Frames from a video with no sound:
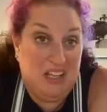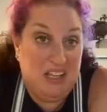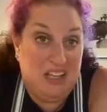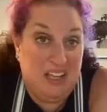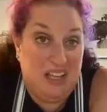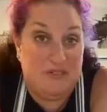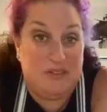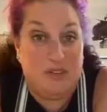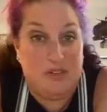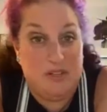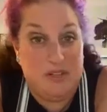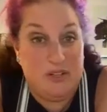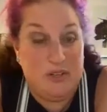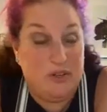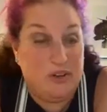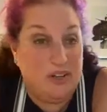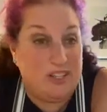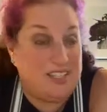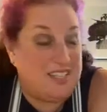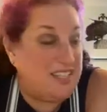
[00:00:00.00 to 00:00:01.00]
If you're in New
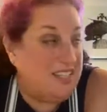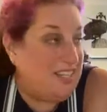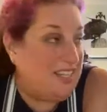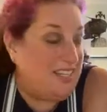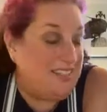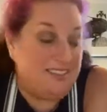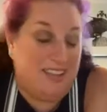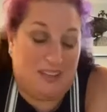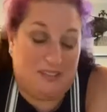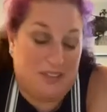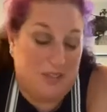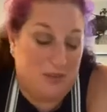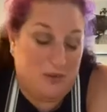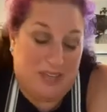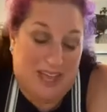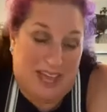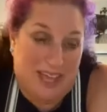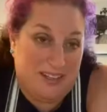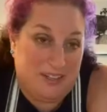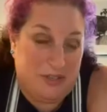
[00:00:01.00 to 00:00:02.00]
York City, not that you
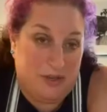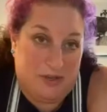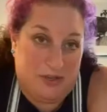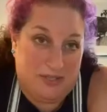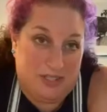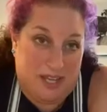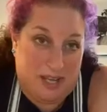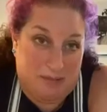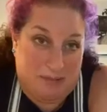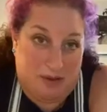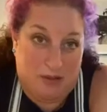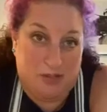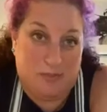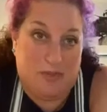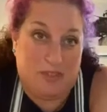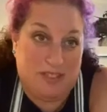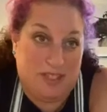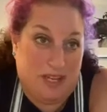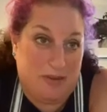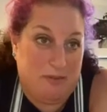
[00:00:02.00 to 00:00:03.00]
can go to Zabar's,
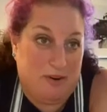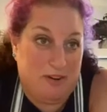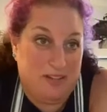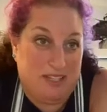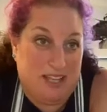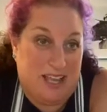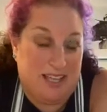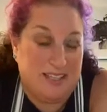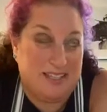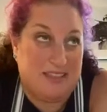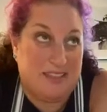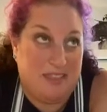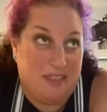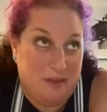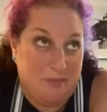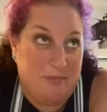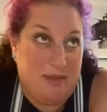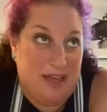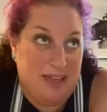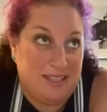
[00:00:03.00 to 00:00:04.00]
but Zabar's has
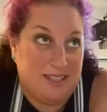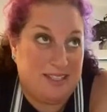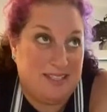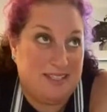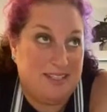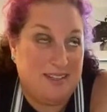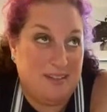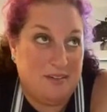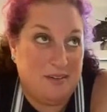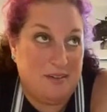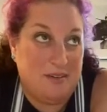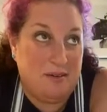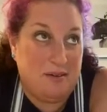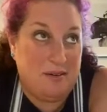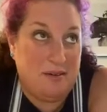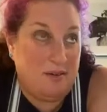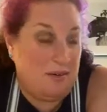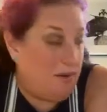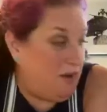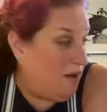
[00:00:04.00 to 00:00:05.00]
the best
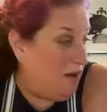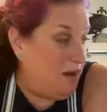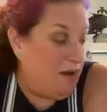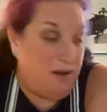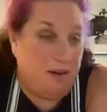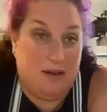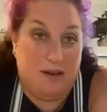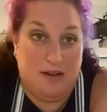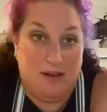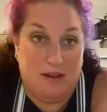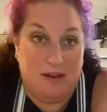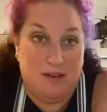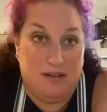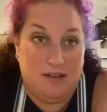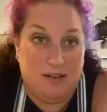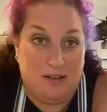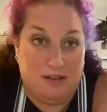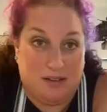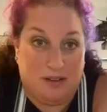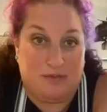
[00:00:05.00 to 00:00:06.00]

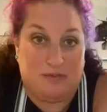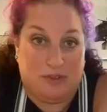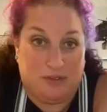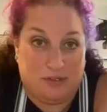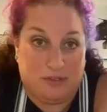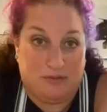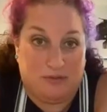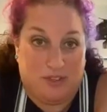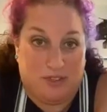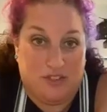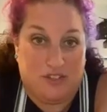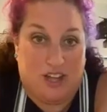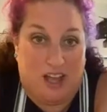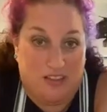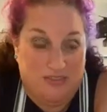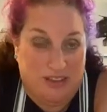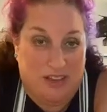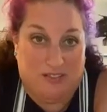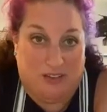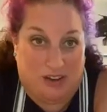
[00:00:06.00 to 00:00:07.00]
gefilte fish
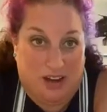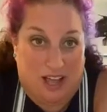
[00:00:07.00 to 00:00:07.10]
I've ever